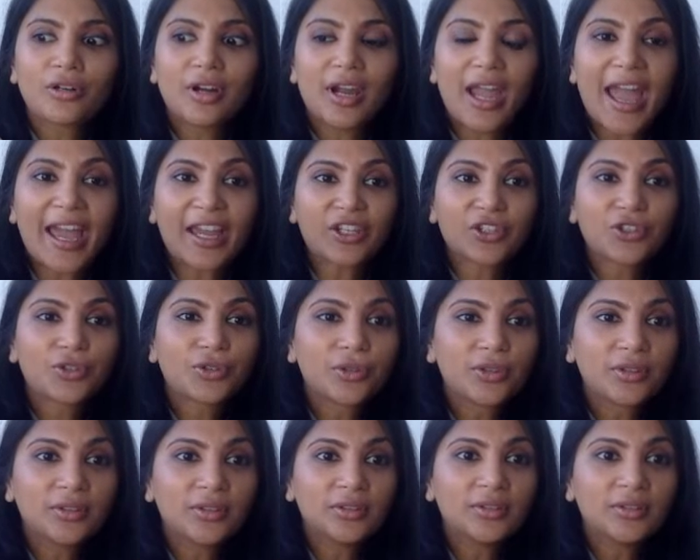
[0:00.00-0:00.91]

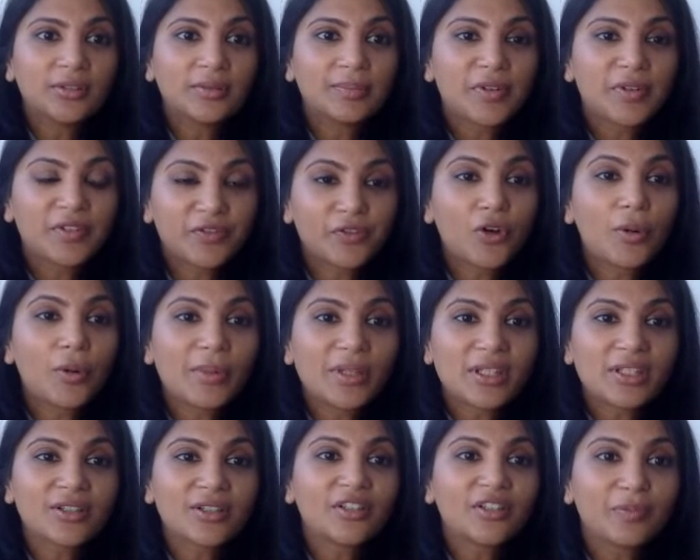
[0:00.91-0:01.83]
actual
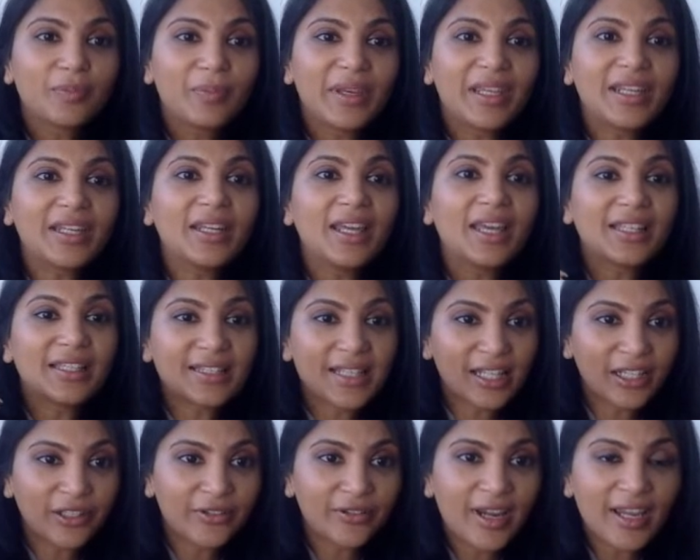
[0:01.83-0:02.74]
performance could have been
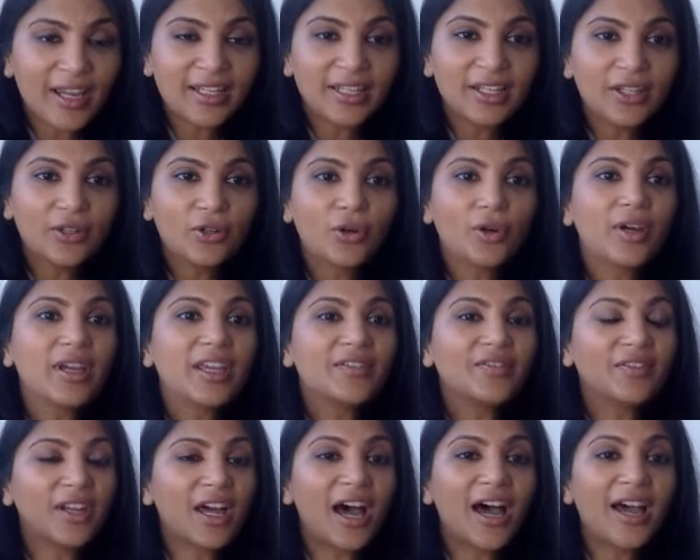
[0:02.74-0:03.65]
accelerated or
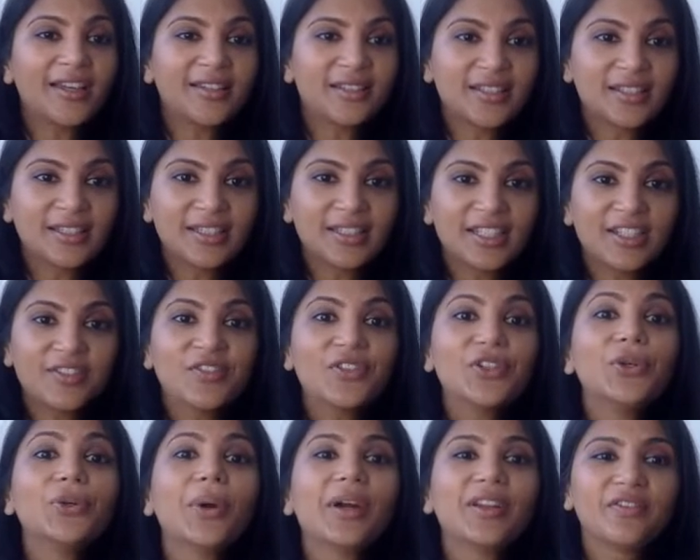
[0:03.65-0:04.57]
even heightened if
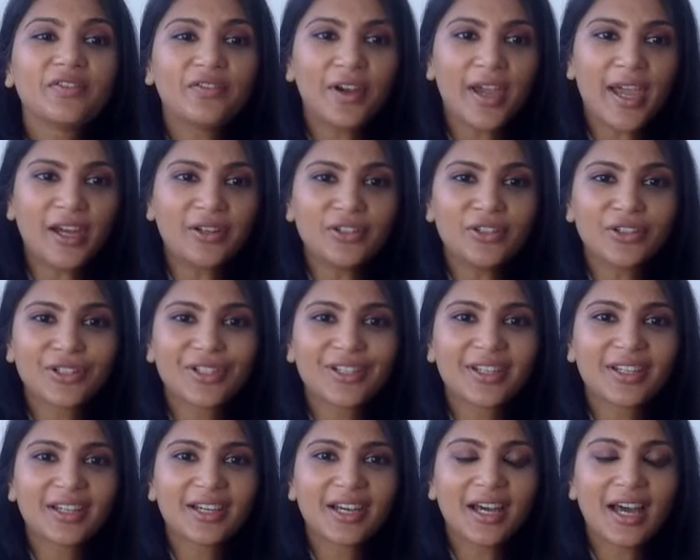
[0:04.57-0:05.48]
you had found
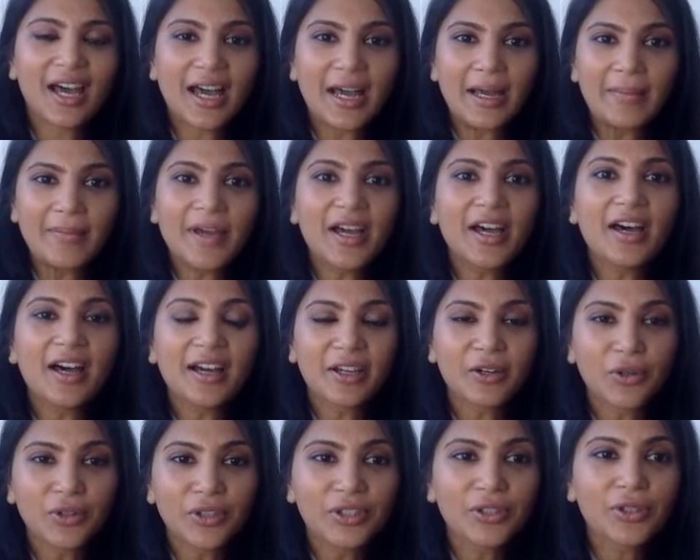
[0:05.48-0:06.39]
a
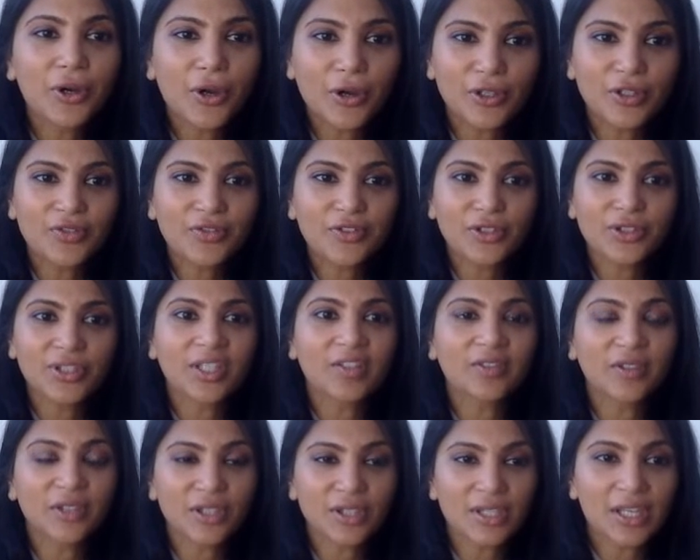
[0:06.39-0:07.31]
good coach for yourself,
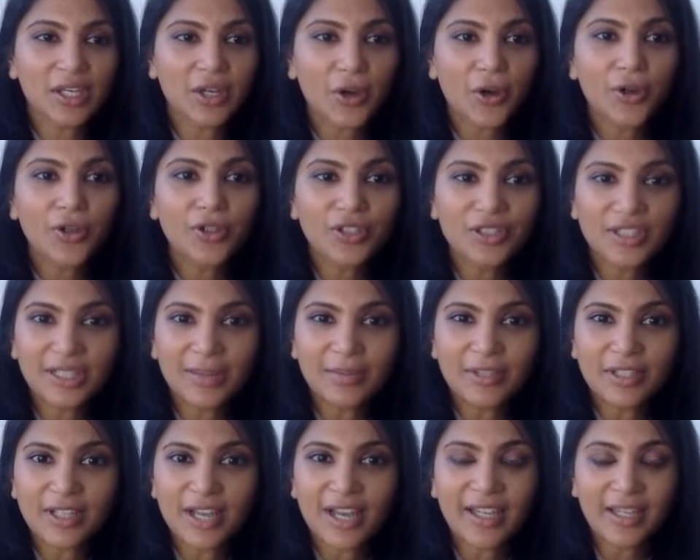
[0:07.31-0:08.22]
because a coach seems
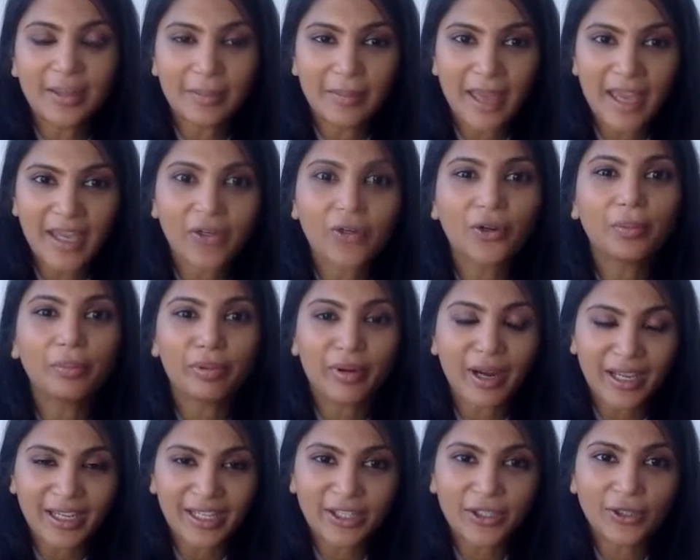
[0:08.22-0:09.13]
to either make or
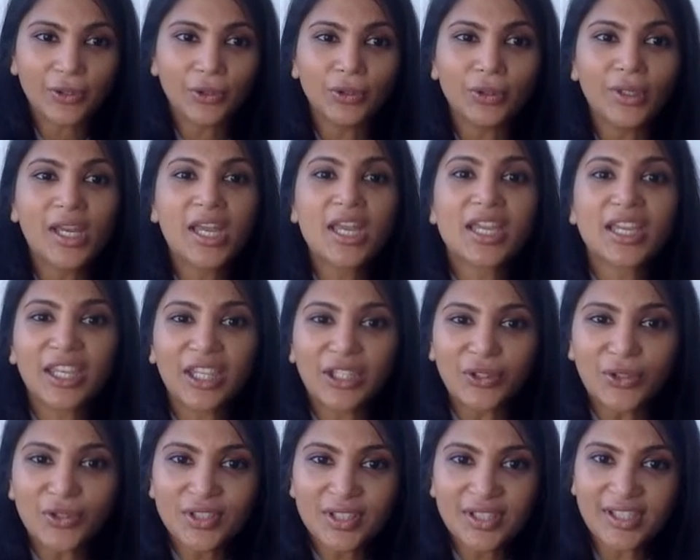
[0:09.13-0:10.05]
break you. Can
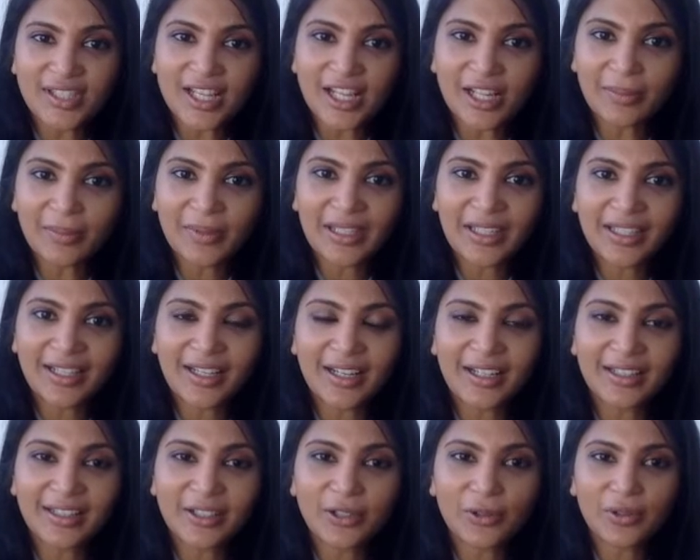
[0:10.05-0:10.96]
you just tell me a
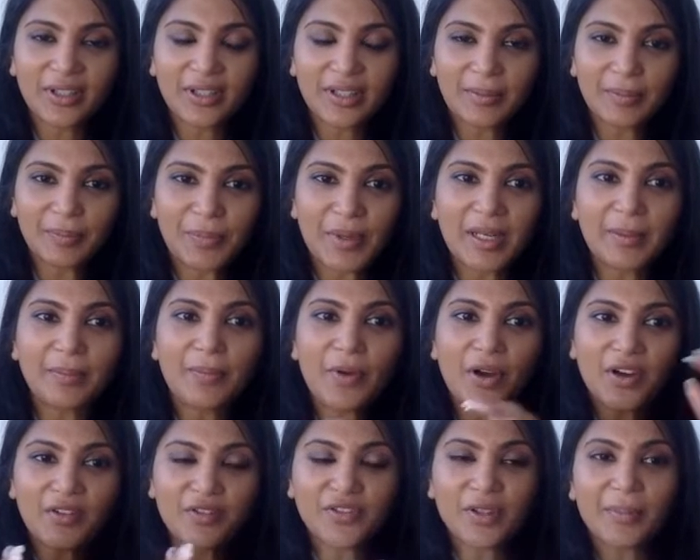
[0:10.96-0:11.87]
little bit
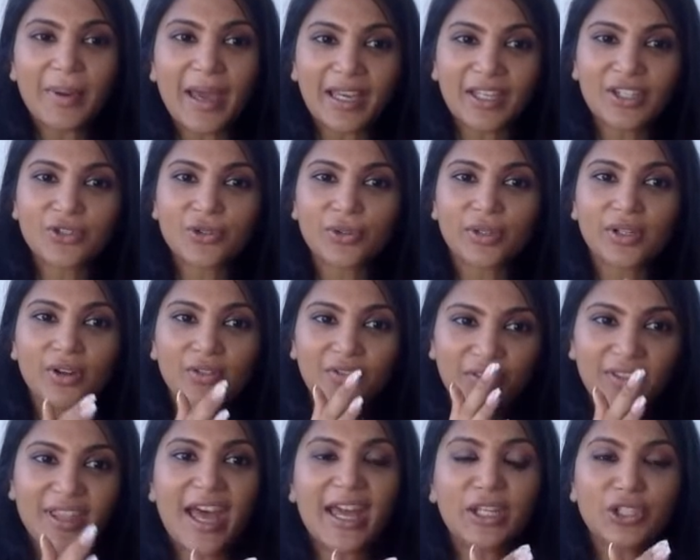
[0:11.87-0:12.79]
of the backstory of
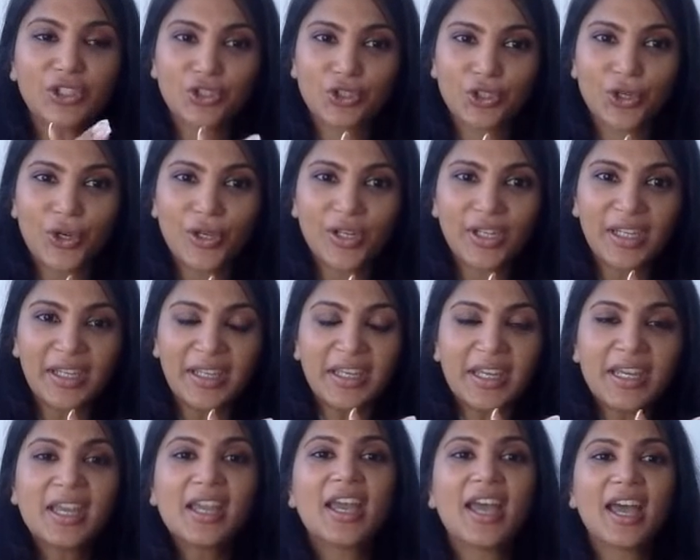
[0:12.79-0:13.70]
that
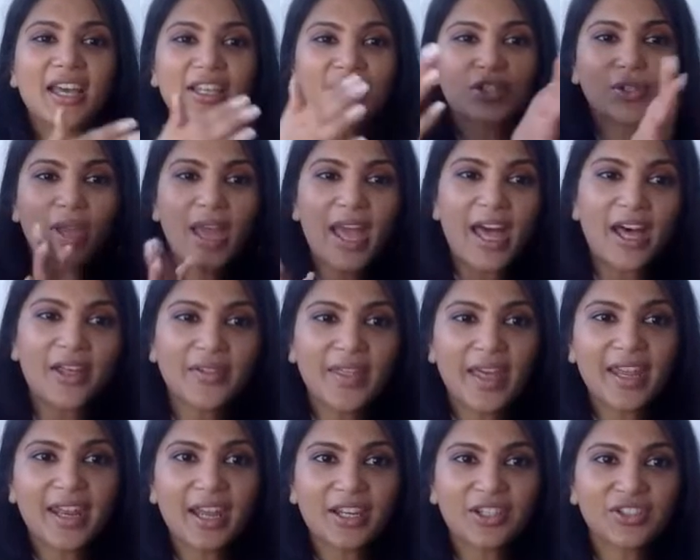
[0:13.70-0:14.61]
journey as to how
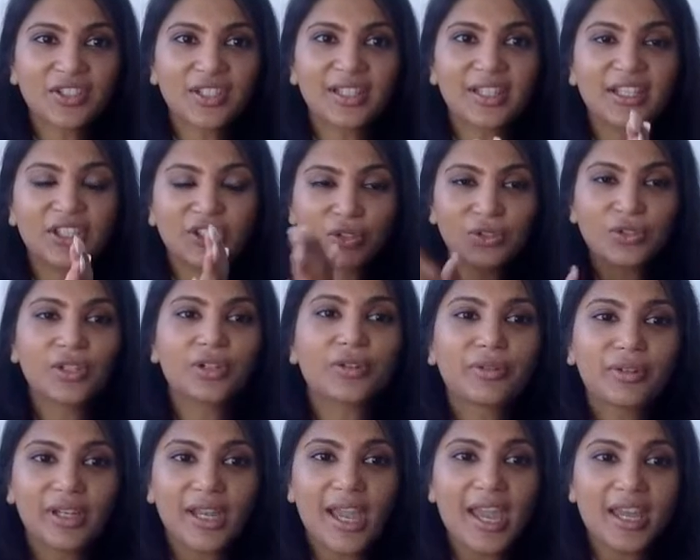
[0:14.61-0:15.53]
that actually led you to
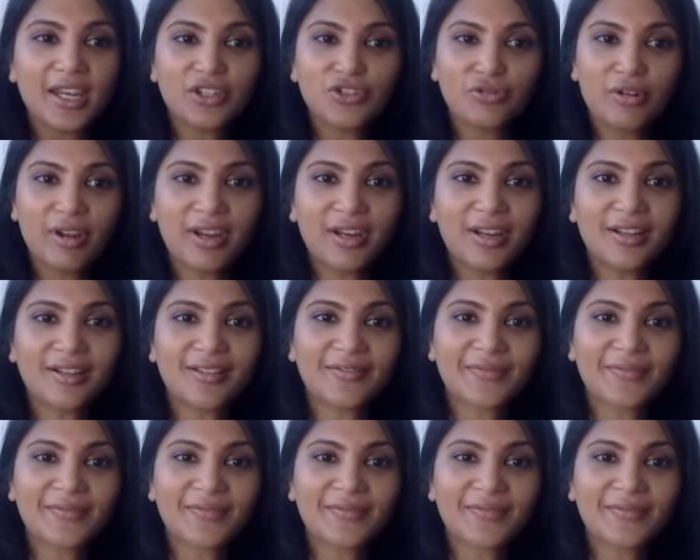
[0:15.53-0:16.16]
create Treiner?